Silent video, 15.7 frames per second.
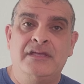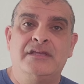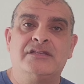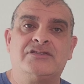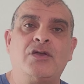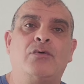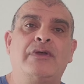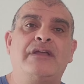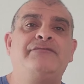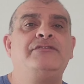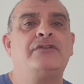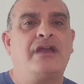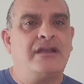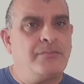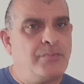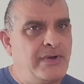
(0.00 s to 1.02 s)
So if you
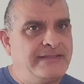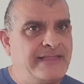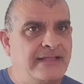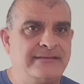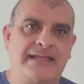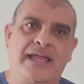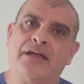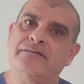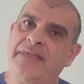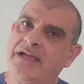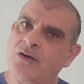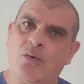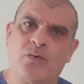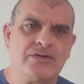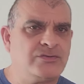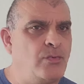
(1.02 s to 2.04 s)
kind of break that down, that
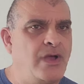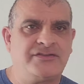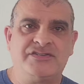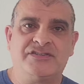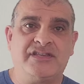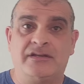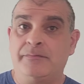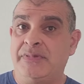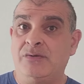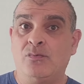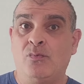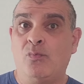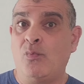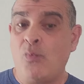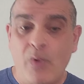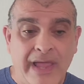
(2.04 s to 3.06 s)
quartz watch is going to be
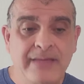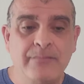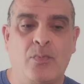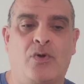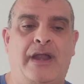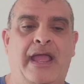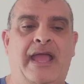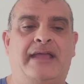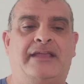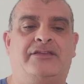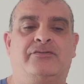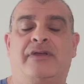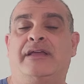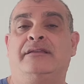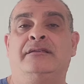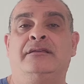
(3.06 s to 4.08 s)
way more
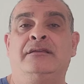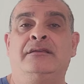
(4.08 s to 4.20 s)
accurate.